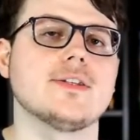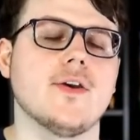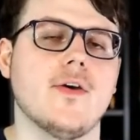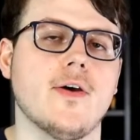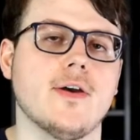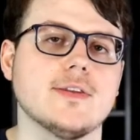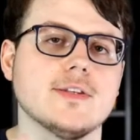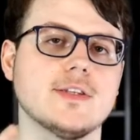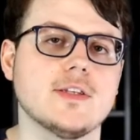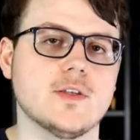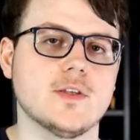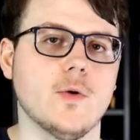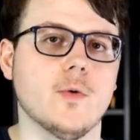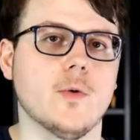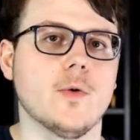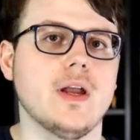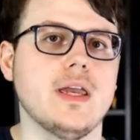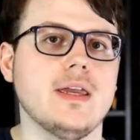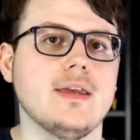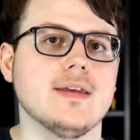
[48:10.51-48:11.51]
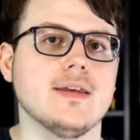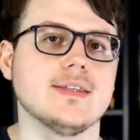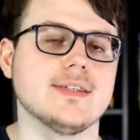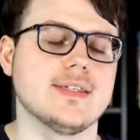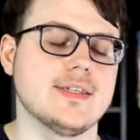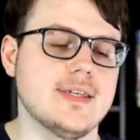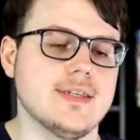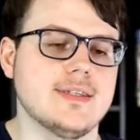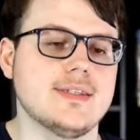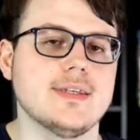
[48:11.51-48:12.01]
on story
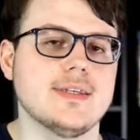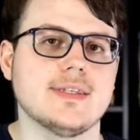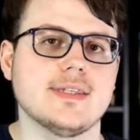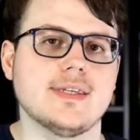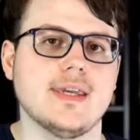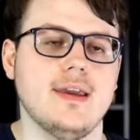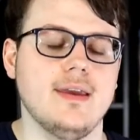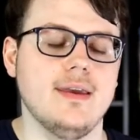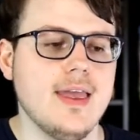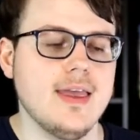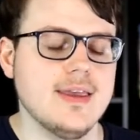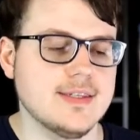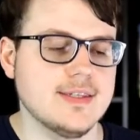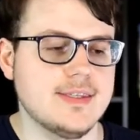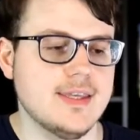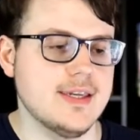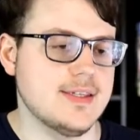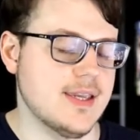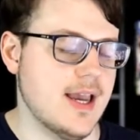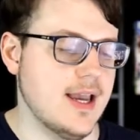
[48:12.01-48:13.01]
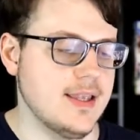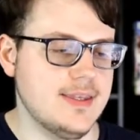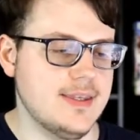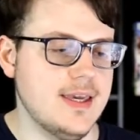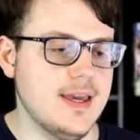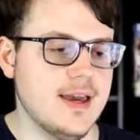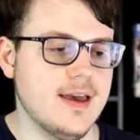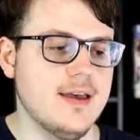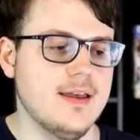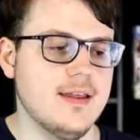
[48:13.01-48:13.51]
consistency is this
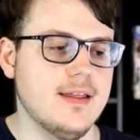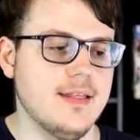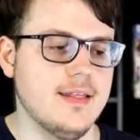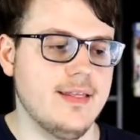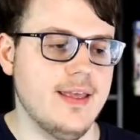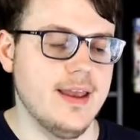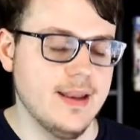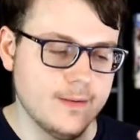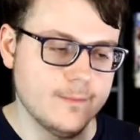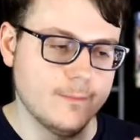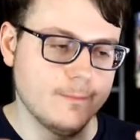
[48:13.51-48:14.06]
idea that